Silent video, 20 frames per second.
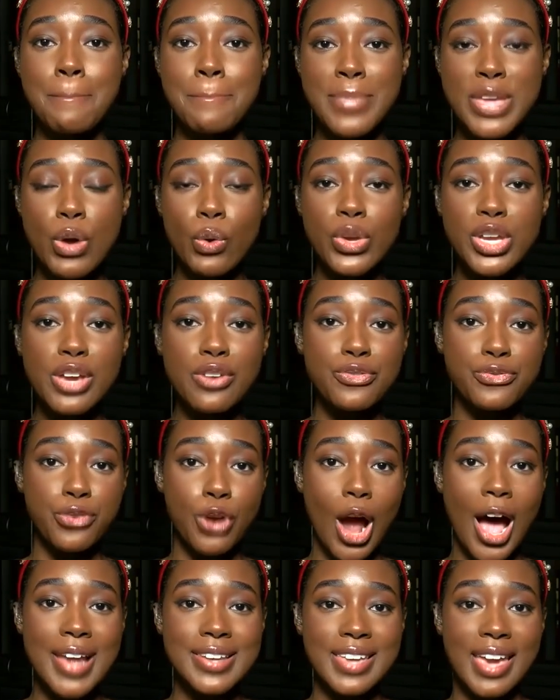million
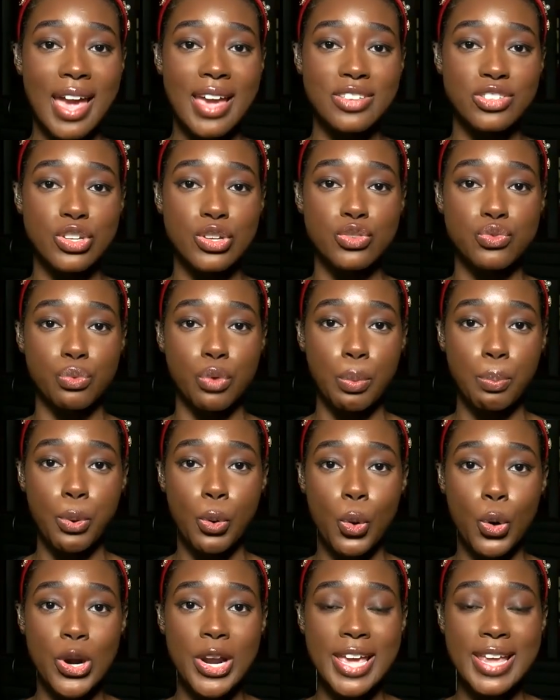fraud cases
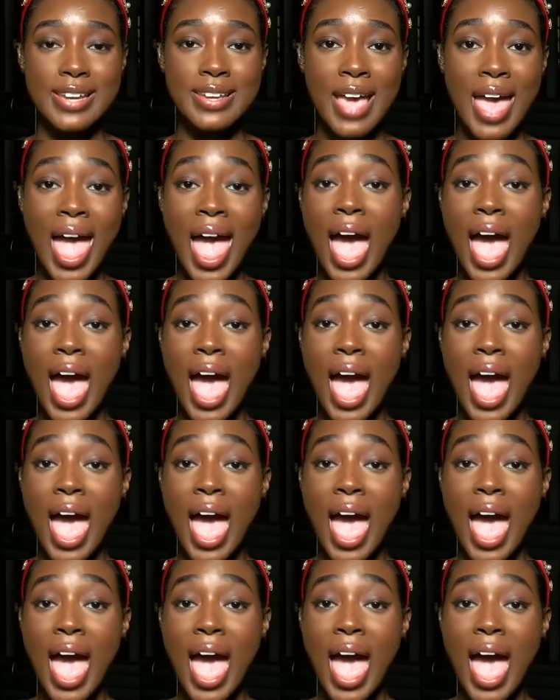reported,